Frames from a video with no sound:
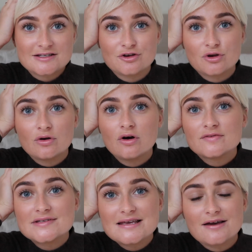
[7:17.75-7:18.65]
So you
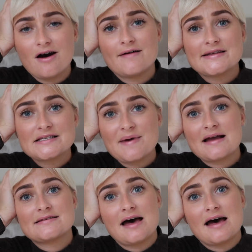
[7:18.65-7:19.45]
obviously can't expect